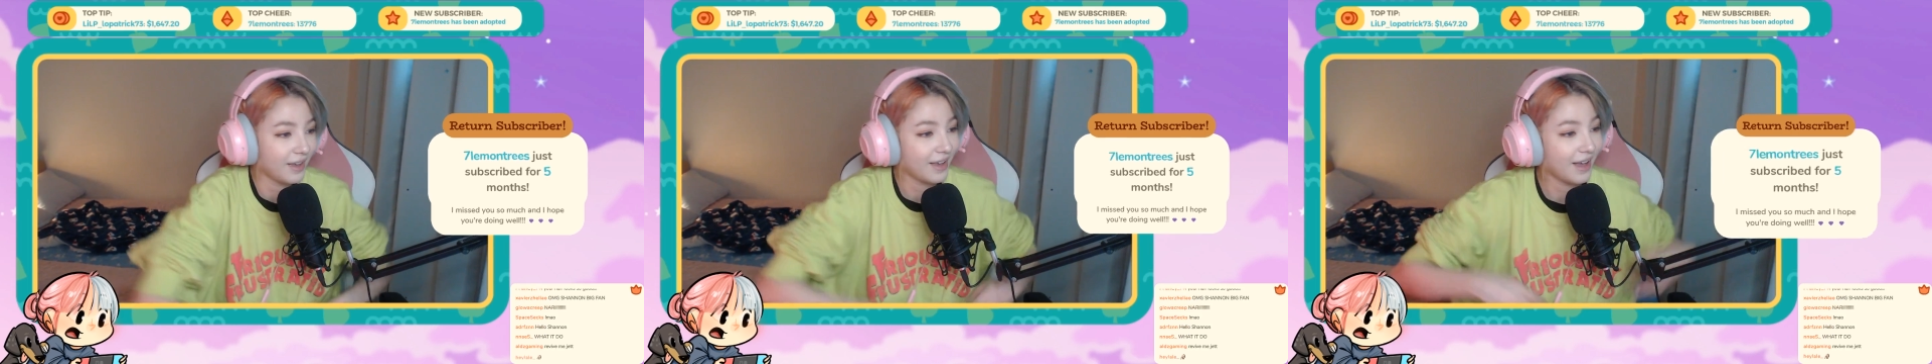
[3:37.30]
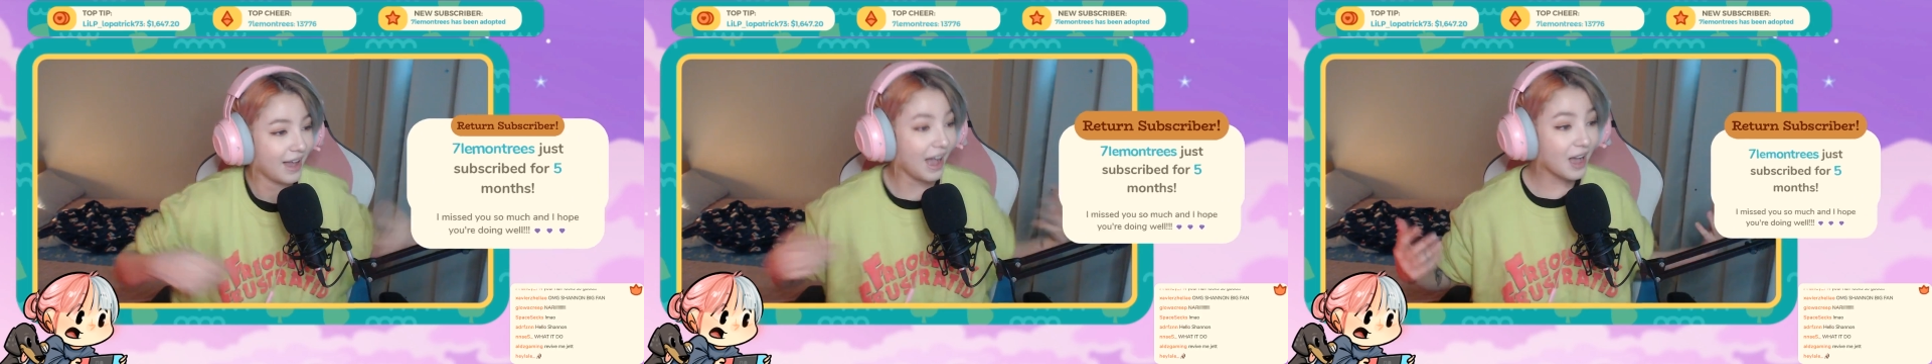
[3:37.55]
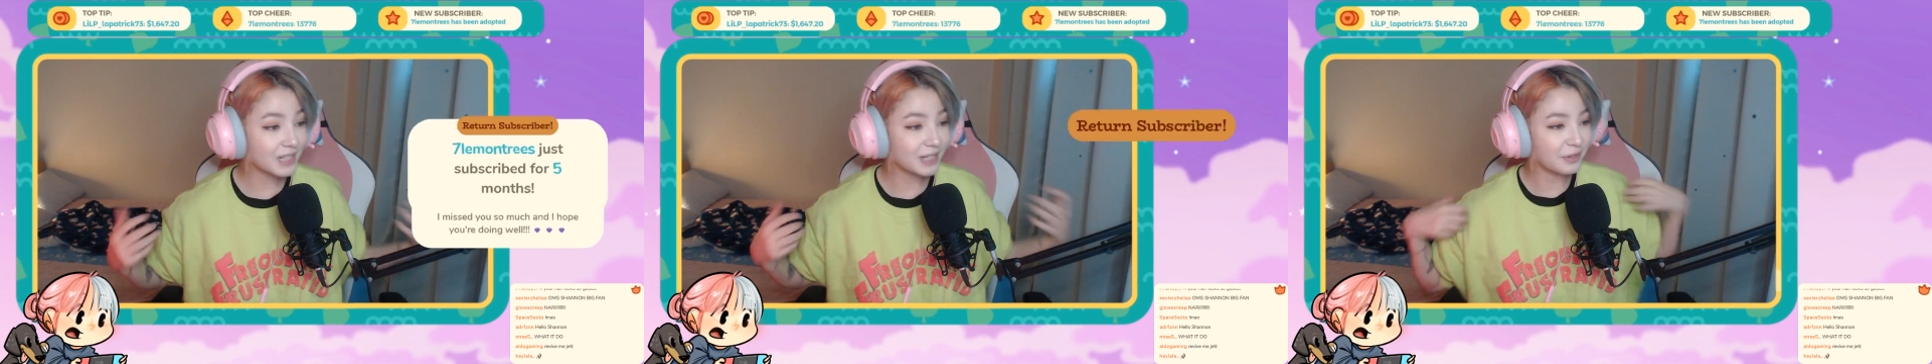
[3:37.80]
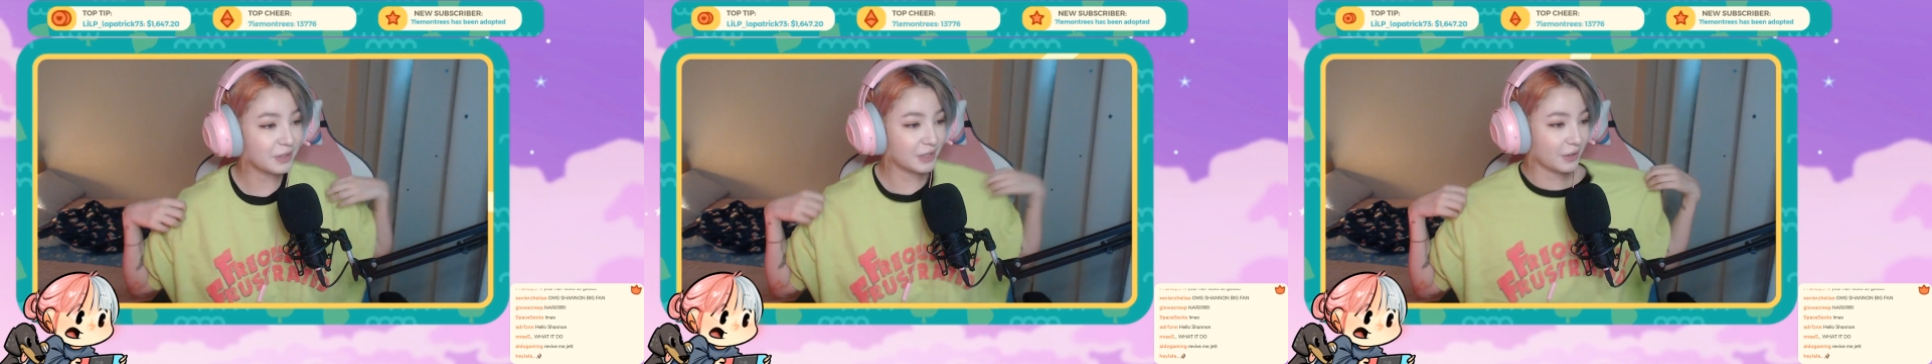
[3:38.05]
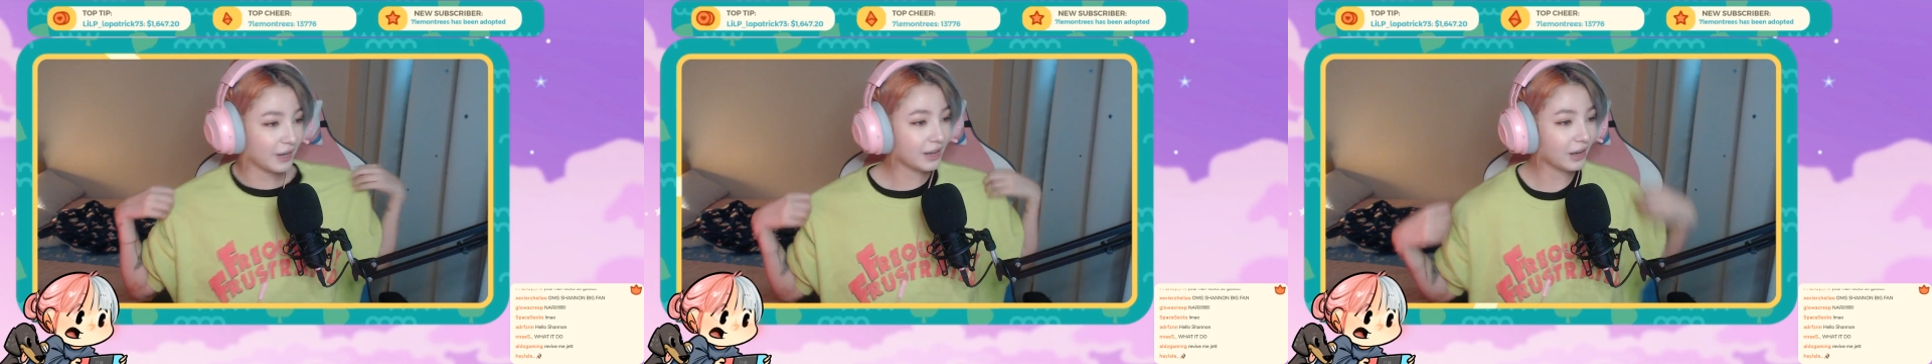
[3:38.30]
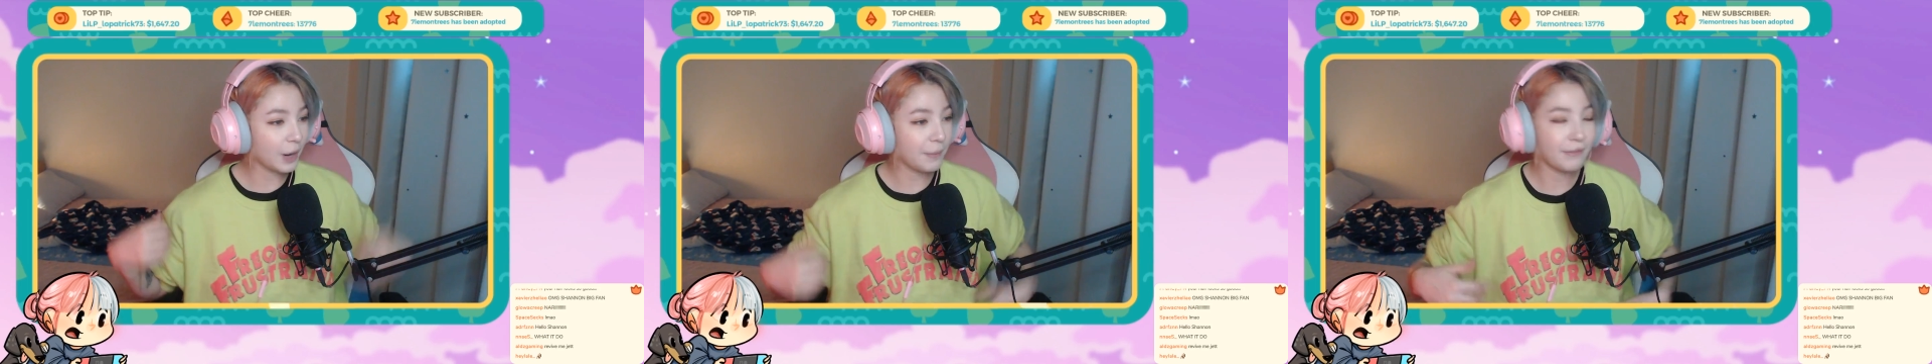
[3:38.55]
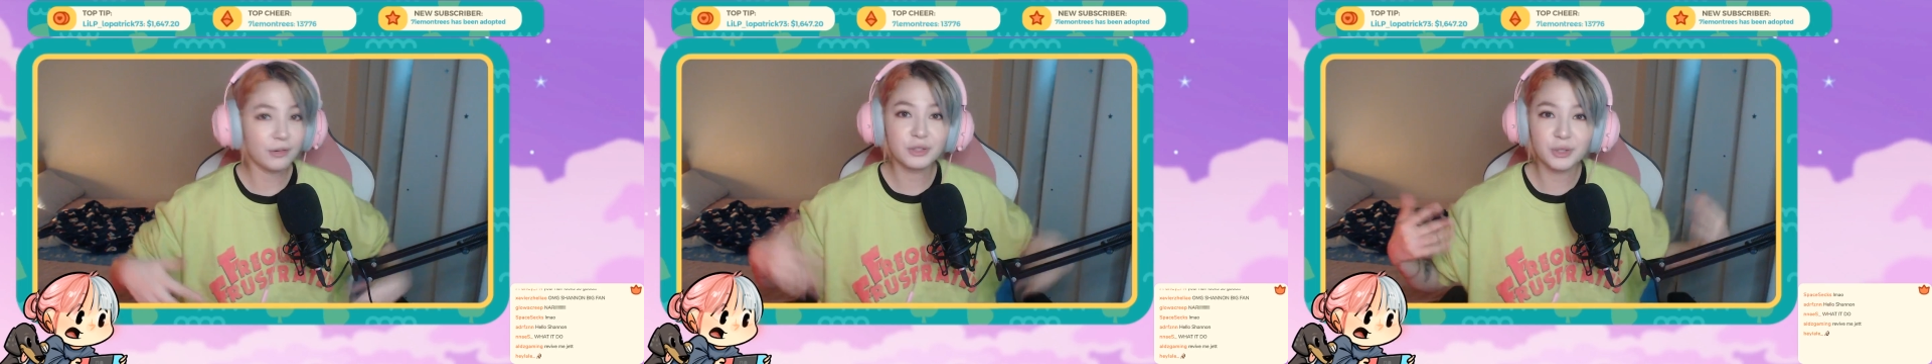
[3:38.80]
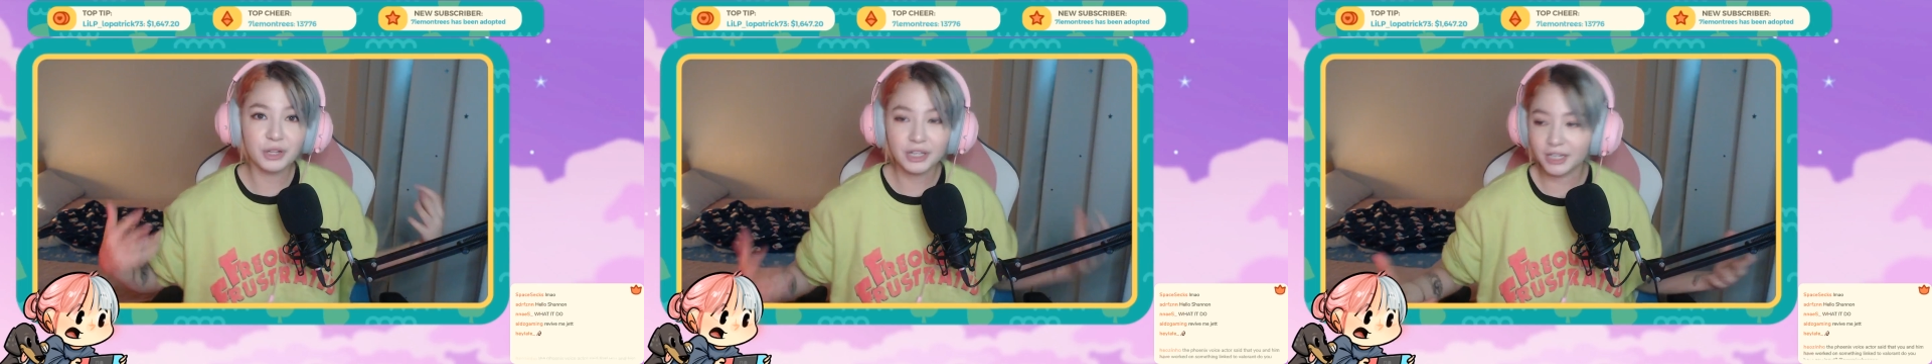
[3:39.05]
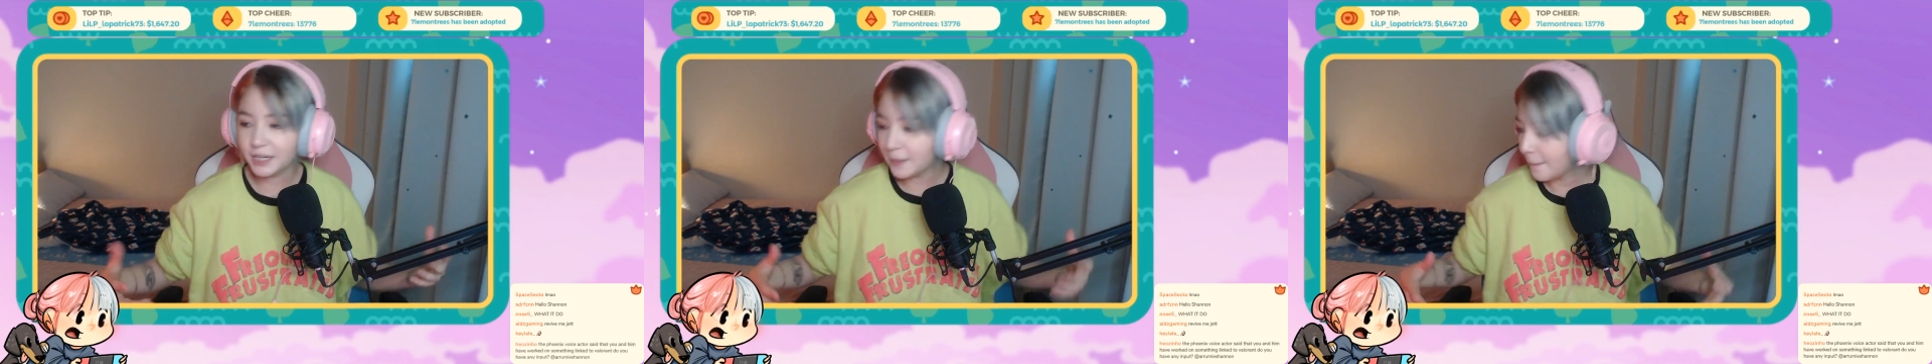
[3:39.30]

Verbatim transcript: How's everyone doing? I hope everyone's doing good.